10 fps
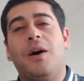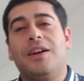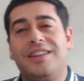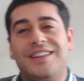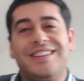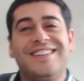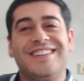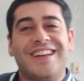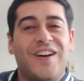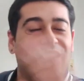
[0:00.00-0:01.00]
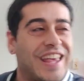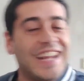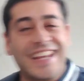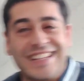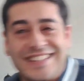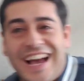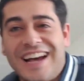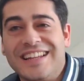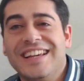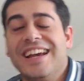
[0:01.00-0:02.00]
But, all kidding
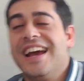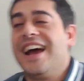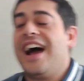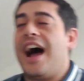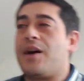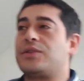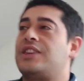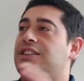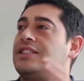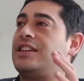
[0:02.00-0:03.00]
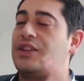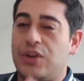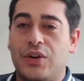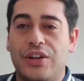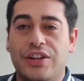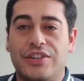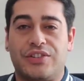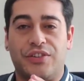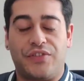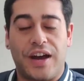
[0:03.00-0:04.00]
aside, I was actually
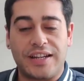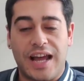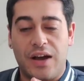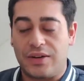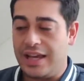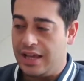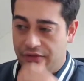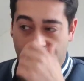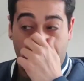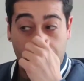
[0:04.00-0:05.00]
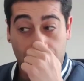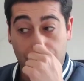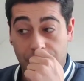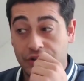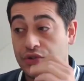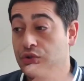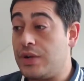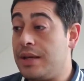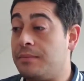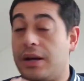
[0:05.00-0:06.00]
curious to find out if I could
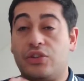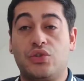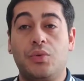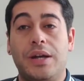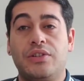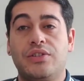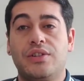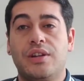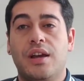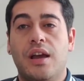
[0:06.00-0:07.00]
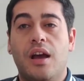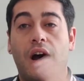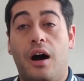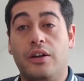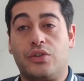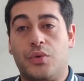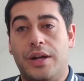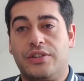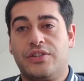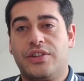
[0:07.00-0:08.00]
stream my Switch on
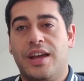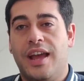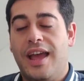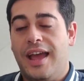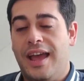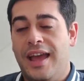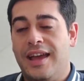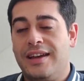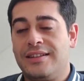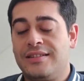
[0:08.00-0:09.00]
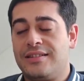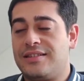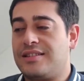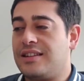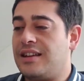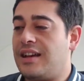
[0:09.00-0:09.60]
Twitch. And